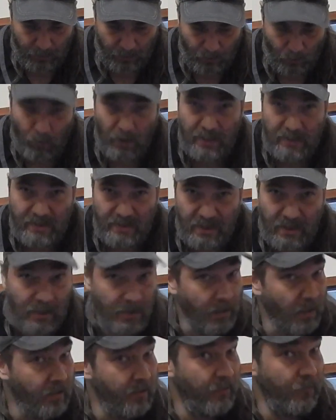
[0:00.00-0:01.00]
White Snake,
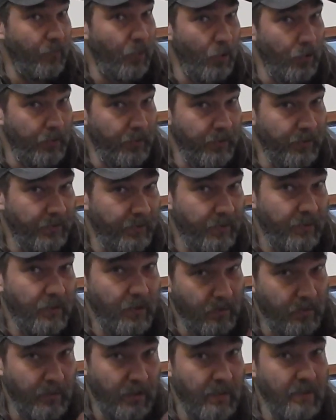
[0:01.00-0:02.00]
Guns N' Roses.
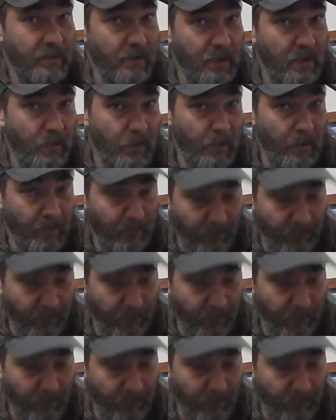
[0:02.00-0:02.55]
That's got to be my